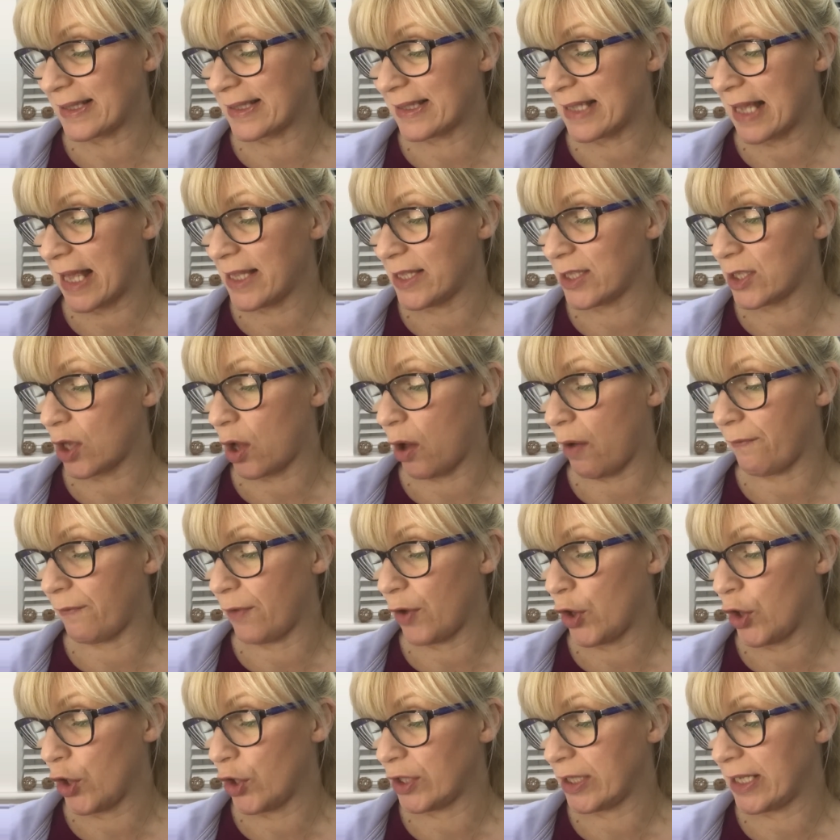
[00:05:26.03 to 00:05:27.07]
scent of
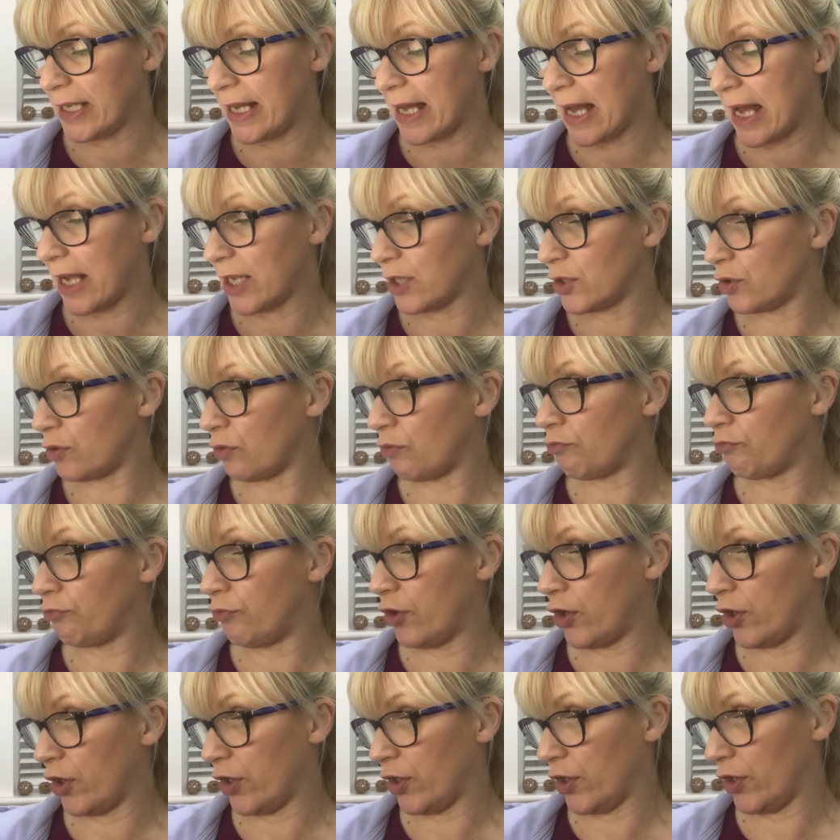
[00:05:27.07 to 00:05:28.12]
honey and
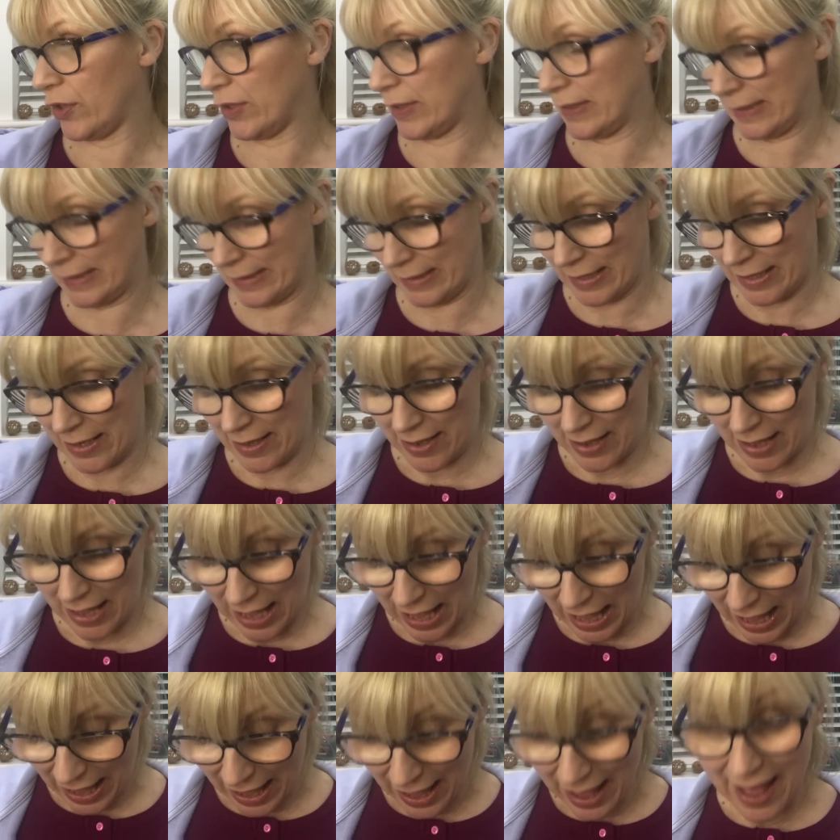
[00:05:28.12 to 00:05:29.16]
rose.
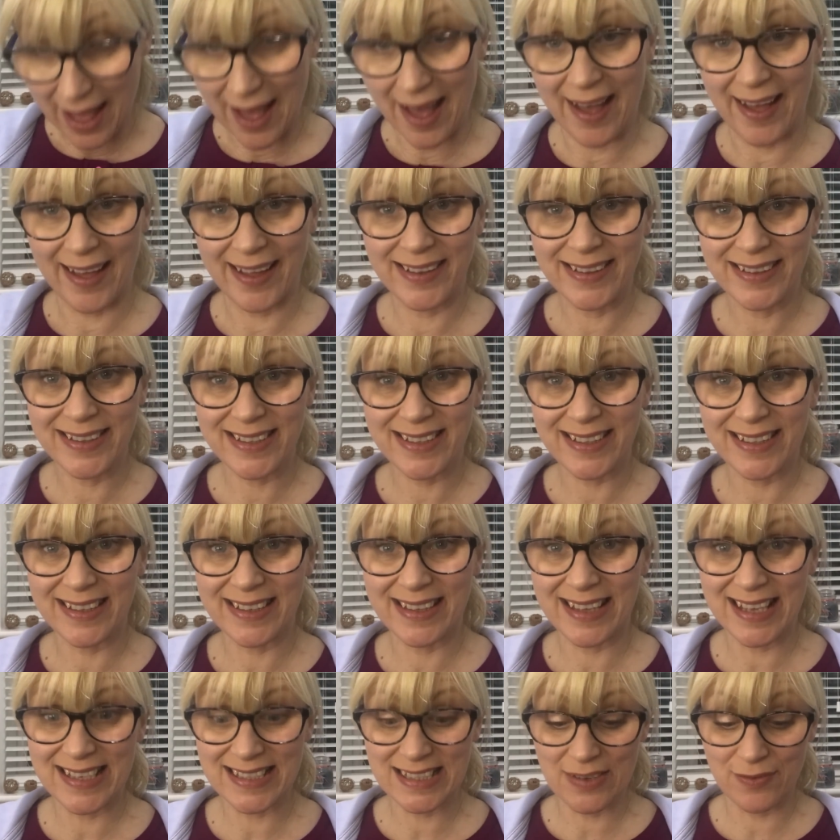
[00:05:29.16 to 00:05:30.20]
And
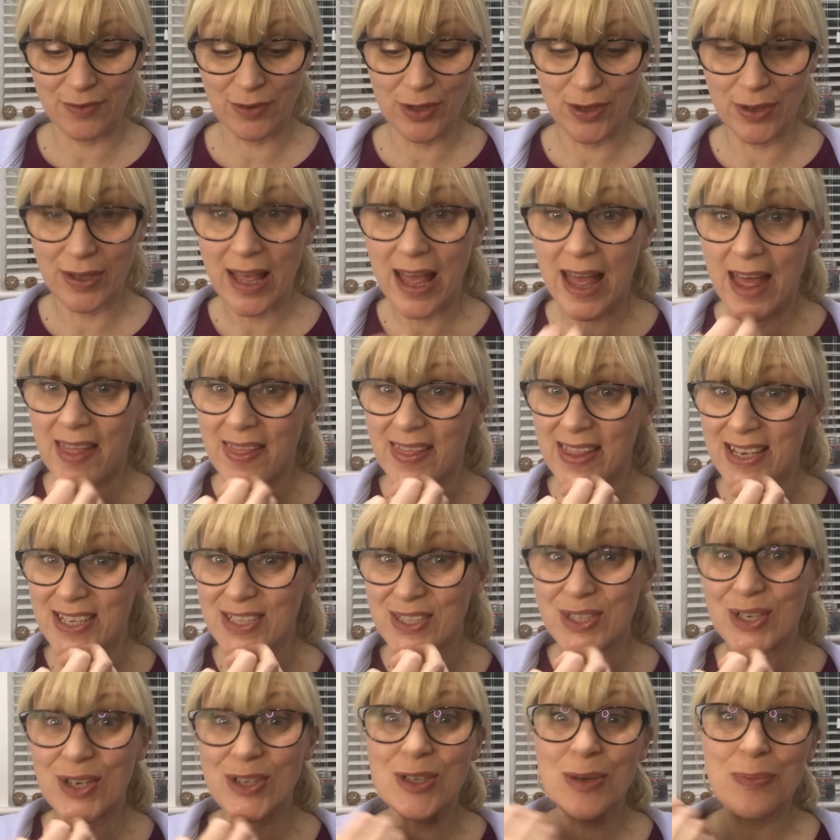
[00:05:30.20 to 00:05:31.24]
let's have a look.
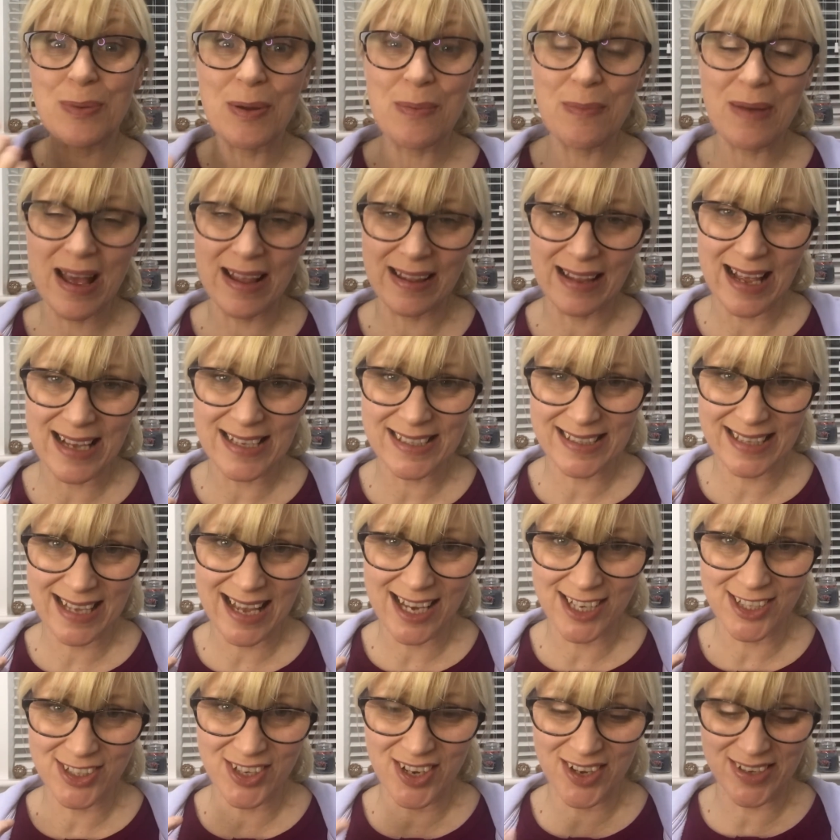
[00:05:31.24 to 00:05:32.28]
This showed up in my last
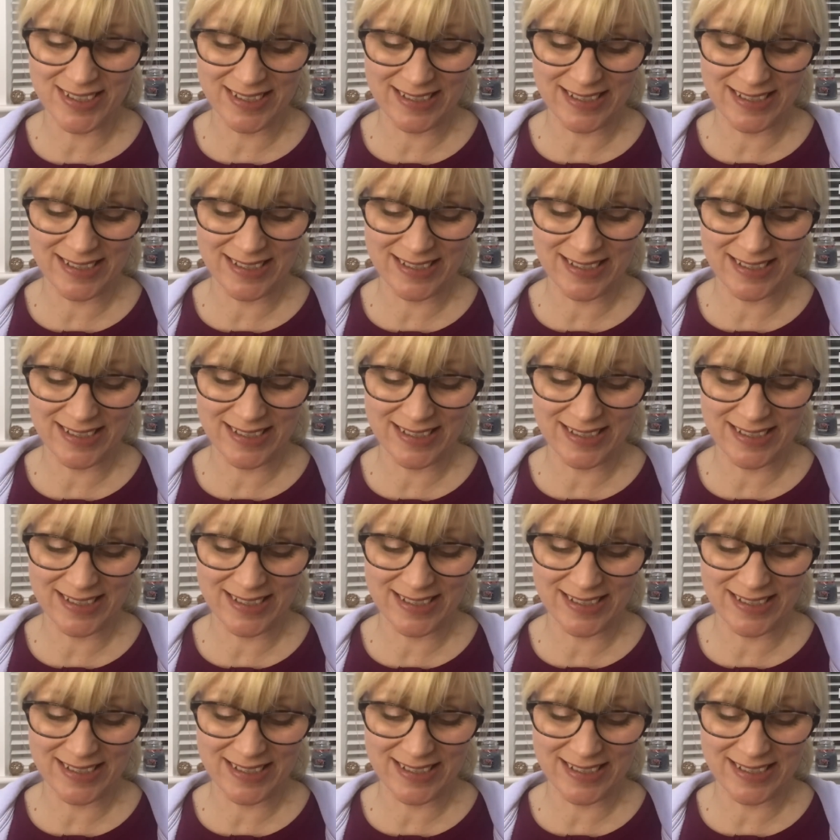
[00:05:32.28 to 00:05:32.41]
cash or